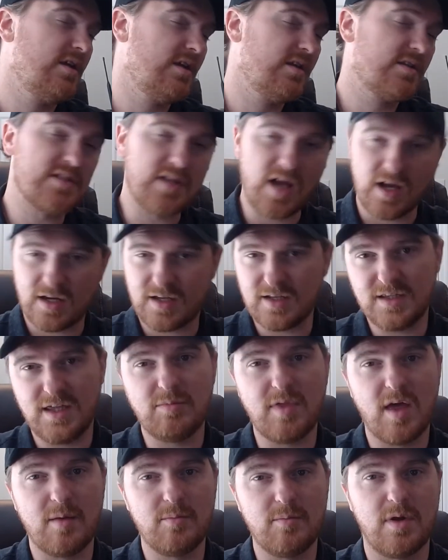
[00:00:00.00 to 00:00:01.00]
it's not going to
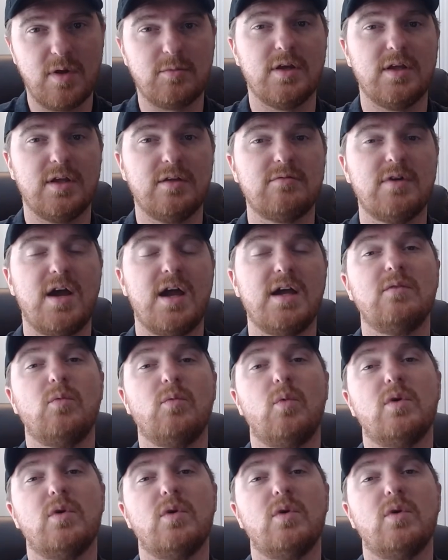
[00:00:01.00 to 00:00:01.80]
keep that memory, right?